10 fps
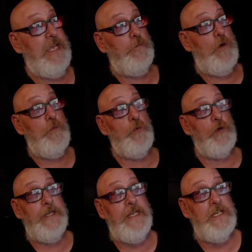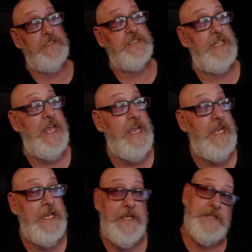What we're here
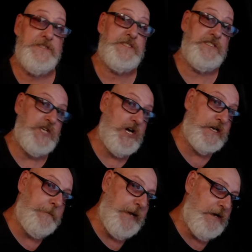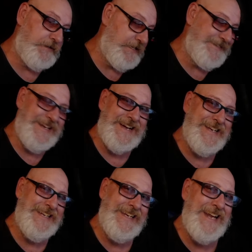today is to talk about the
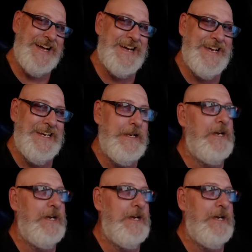99,